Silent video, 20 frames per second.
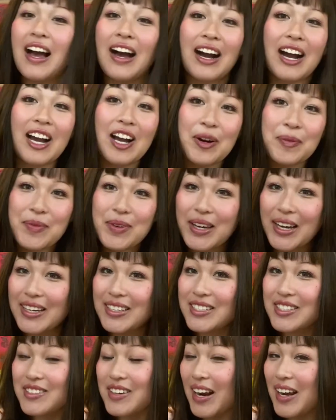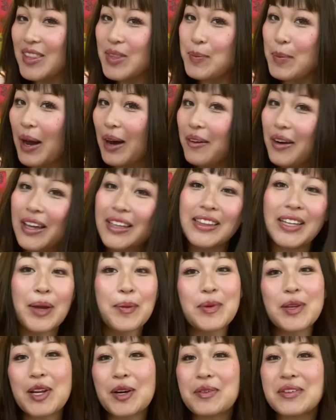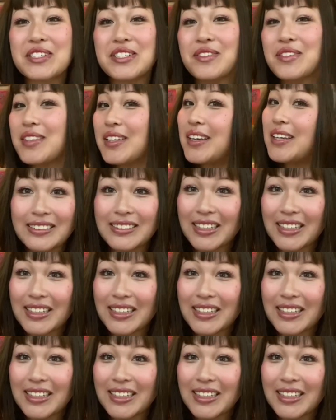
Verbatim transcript: I hope you guys try them out and let me know what you think.